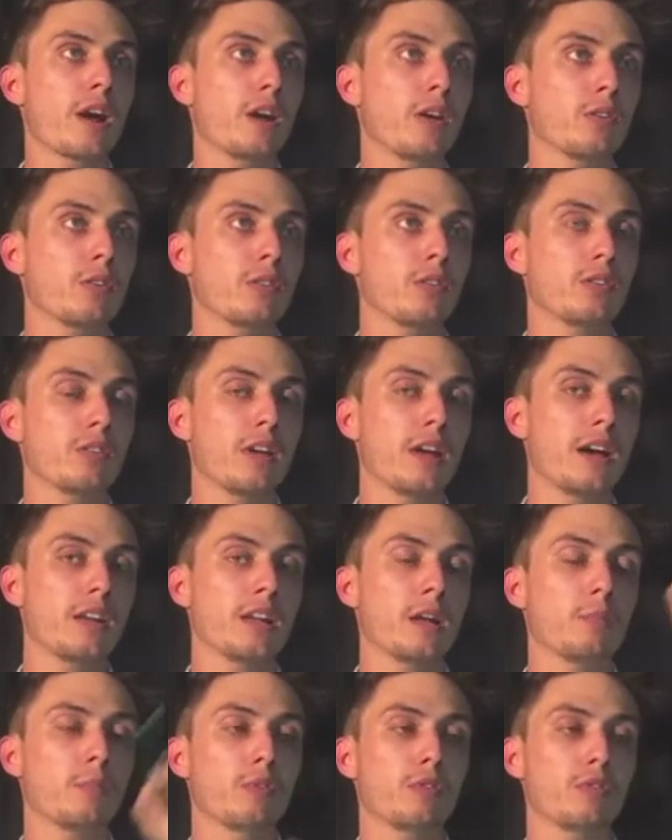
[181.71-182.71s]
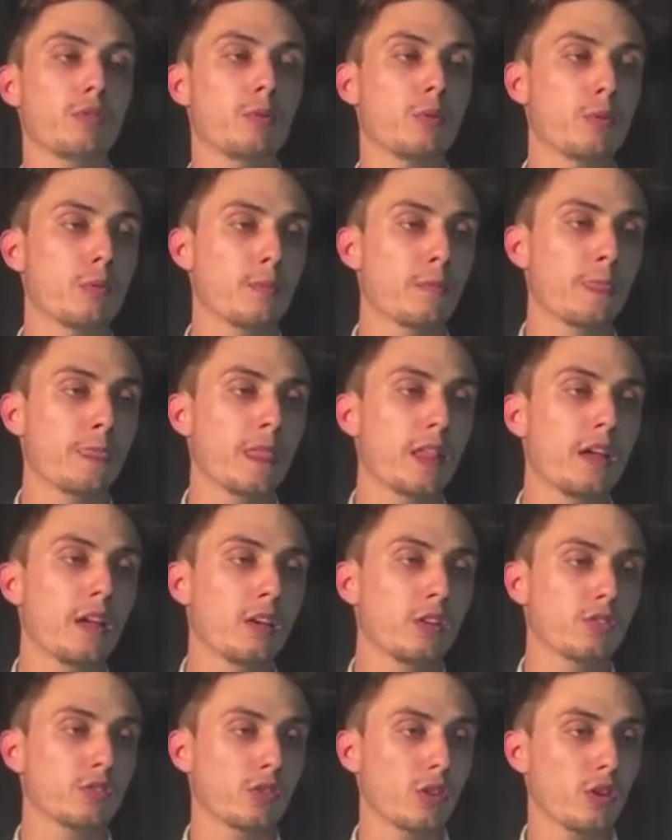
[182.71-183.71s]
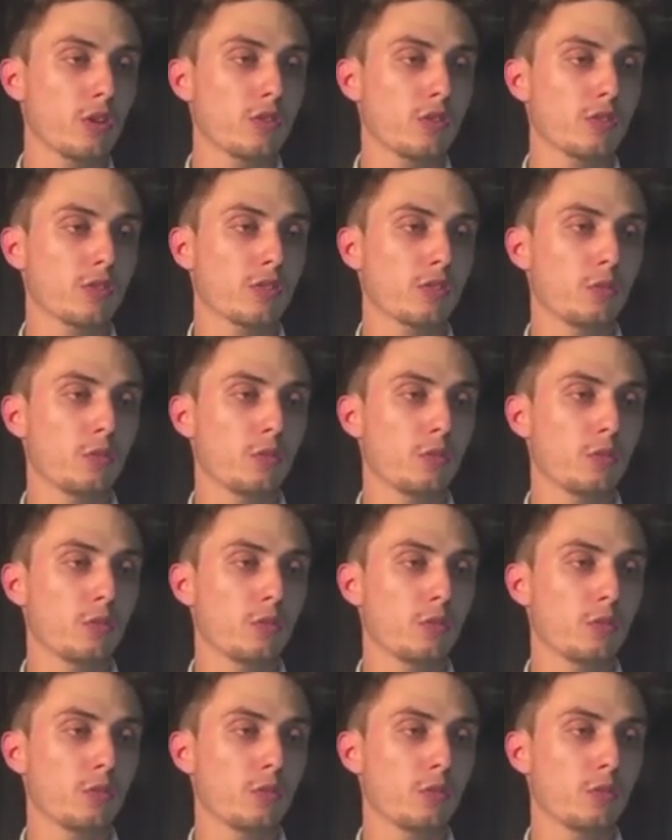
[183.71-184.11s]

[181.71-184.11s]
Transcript: our number for. So